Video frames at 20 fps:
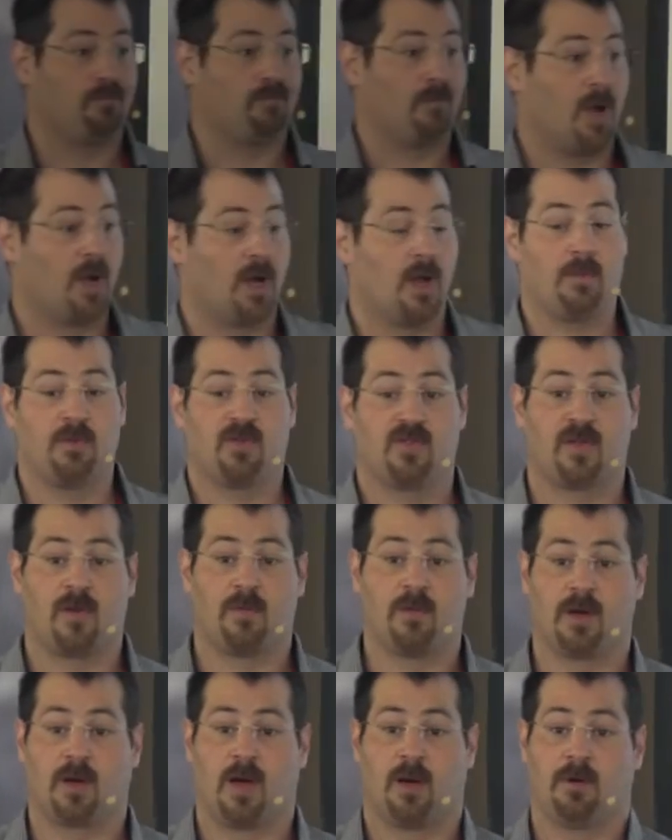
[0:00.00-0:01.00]
my name is
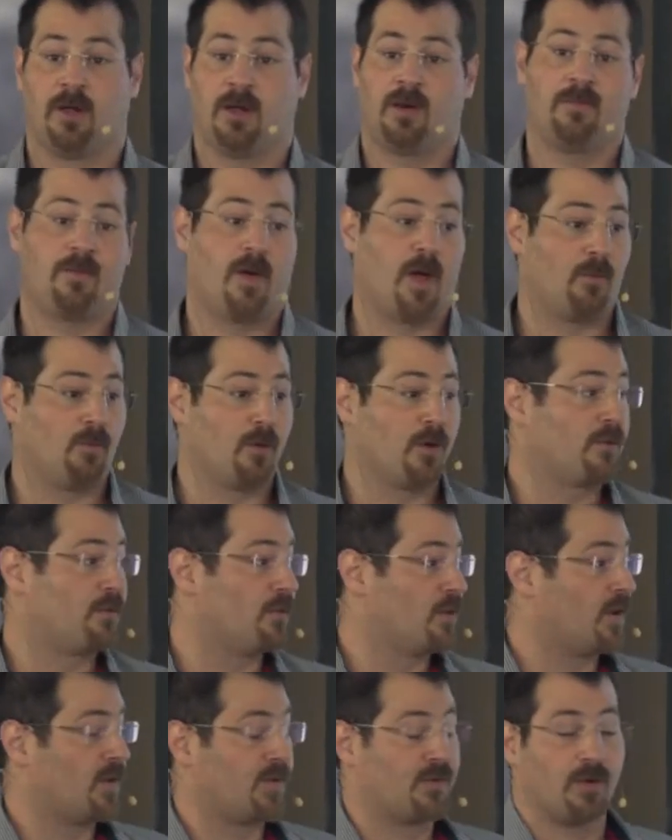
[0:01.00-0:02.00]
Gabel. I work
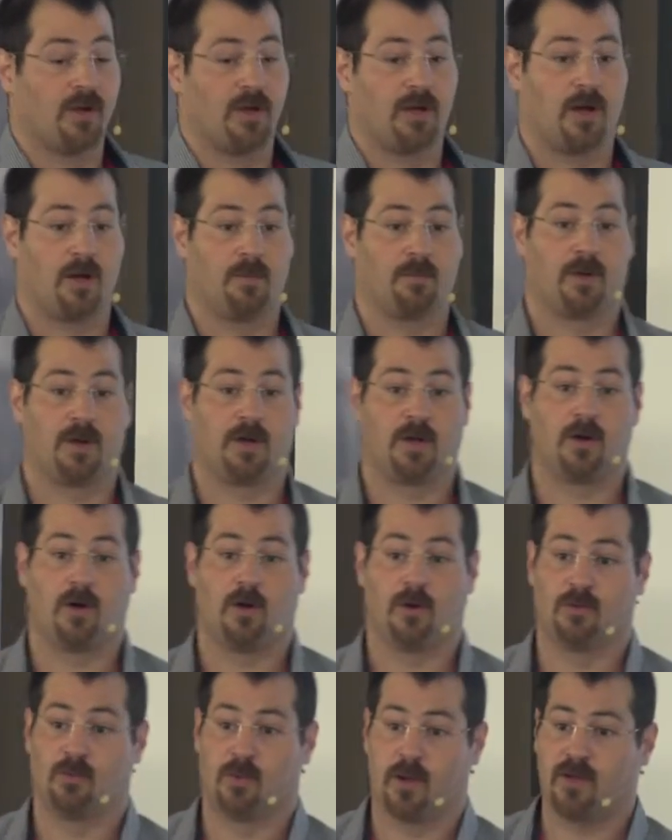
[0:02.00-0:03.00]
for an Israeli company
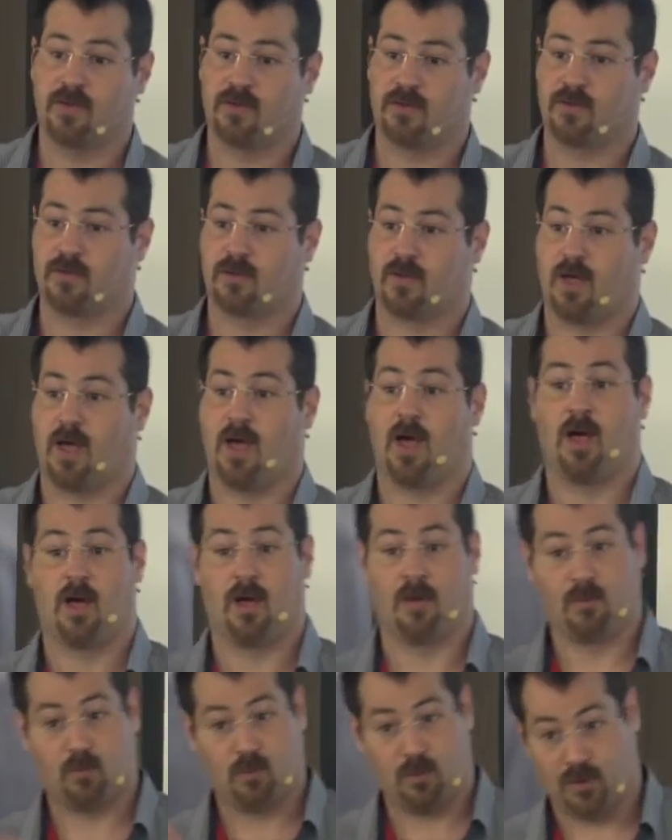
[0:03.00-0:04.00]
called Wix.
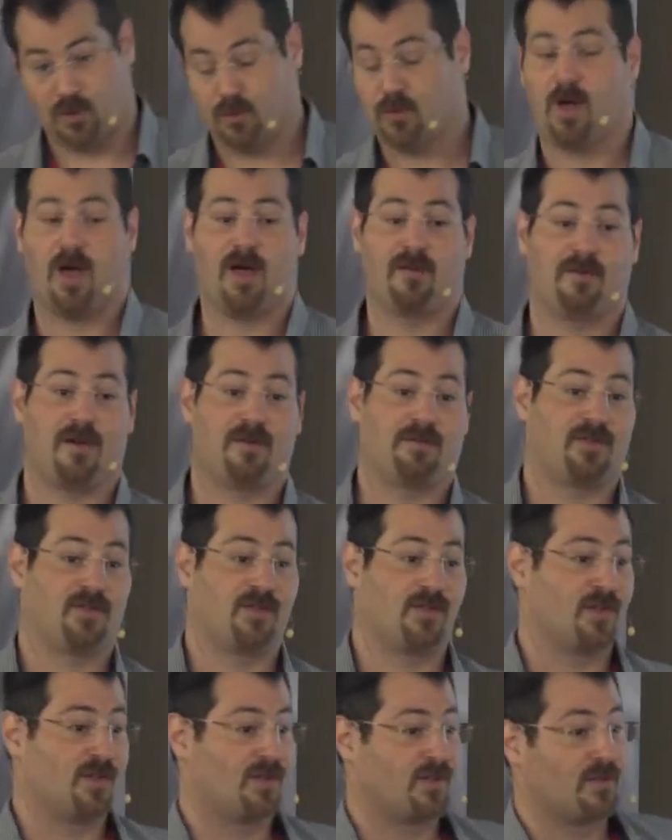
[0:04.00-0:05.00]
We do have
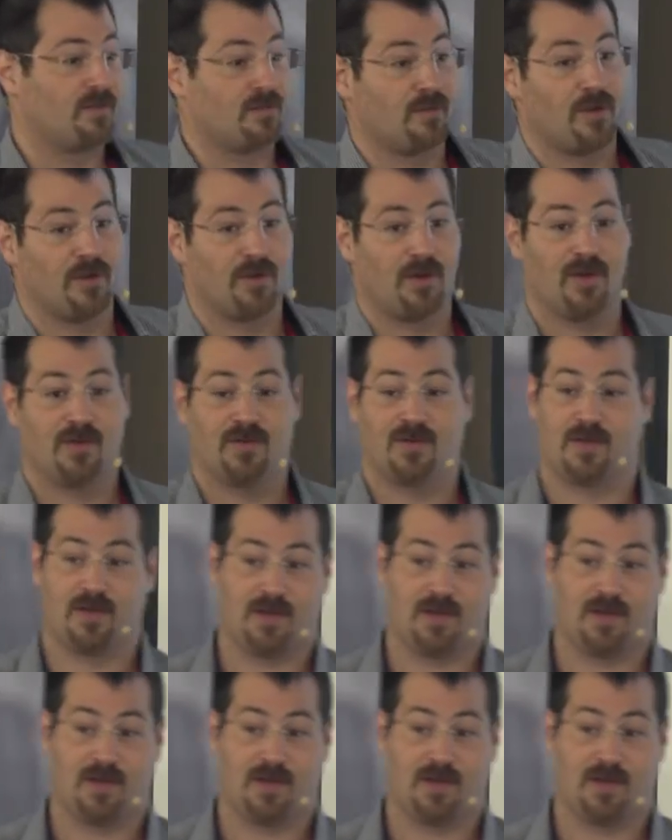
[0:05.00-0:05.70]
offices in Vilnius,